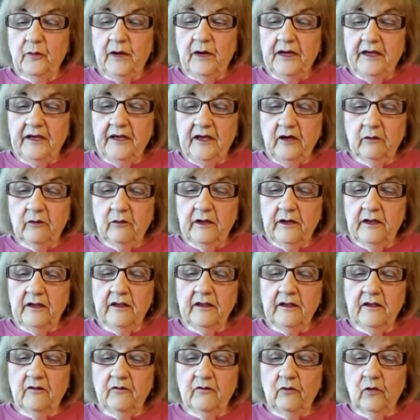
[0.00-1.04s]
by
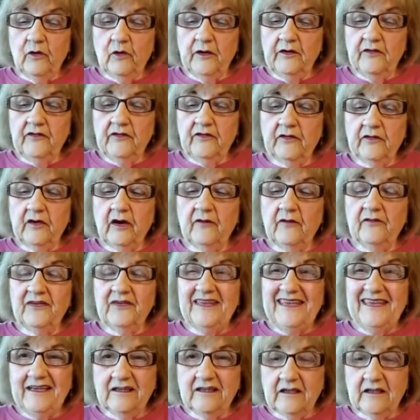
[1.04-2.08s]
hearing the voice of
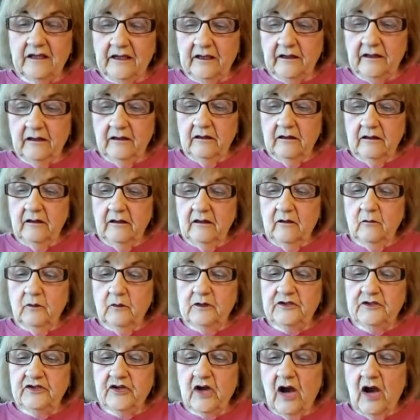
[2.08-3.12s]
healing,
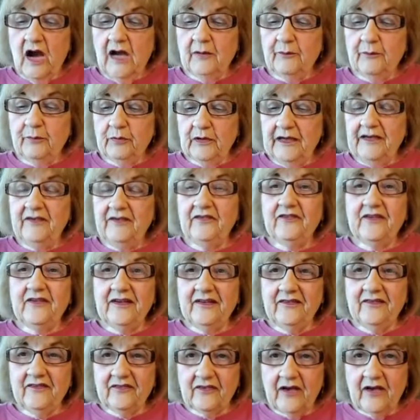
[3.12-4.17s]
which God placed
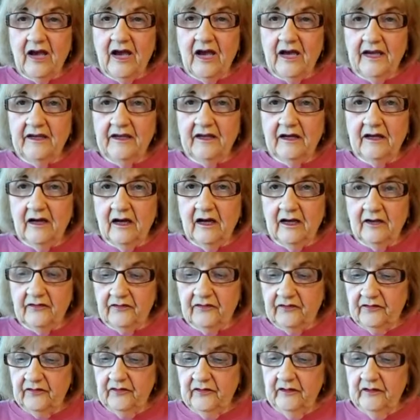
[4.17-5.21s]
inside
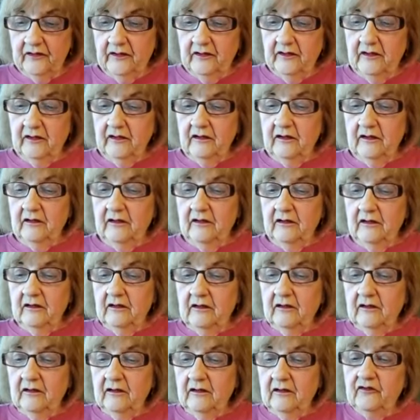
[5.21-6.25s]
us
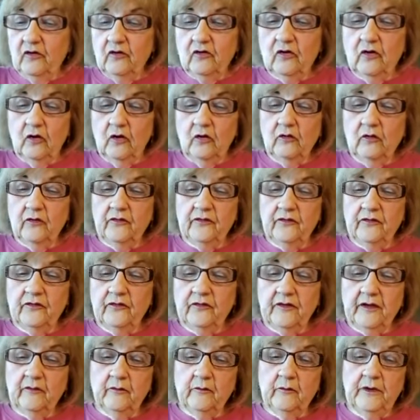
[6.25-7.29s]
so close
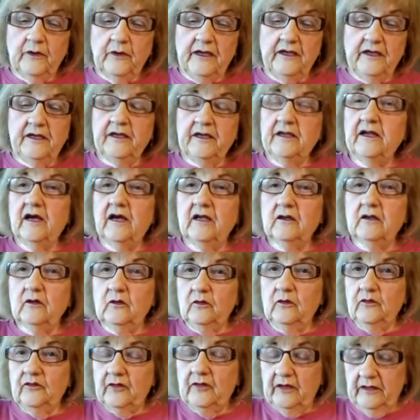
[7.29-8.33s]
that we cannot
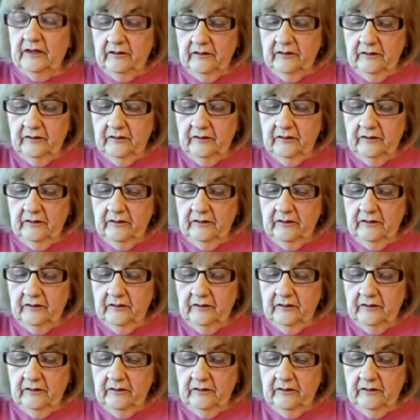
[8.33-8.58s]
lose it.